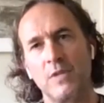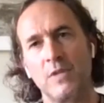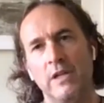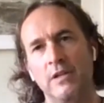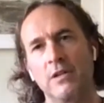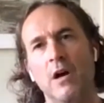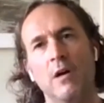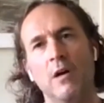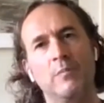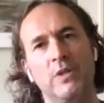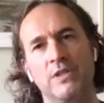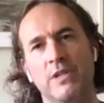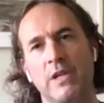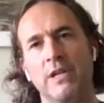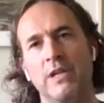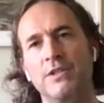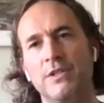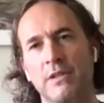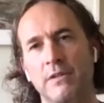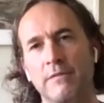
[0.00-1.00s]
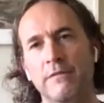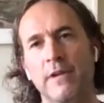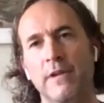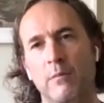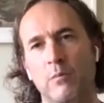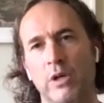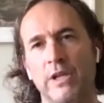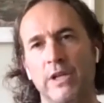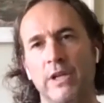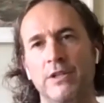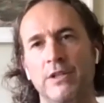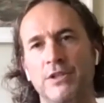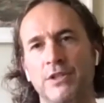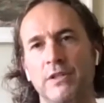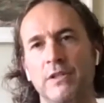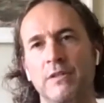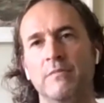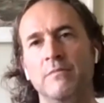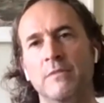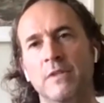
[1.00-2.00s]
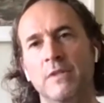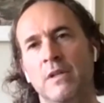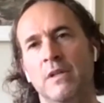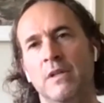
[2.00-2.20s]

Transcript: in computation, fabrication,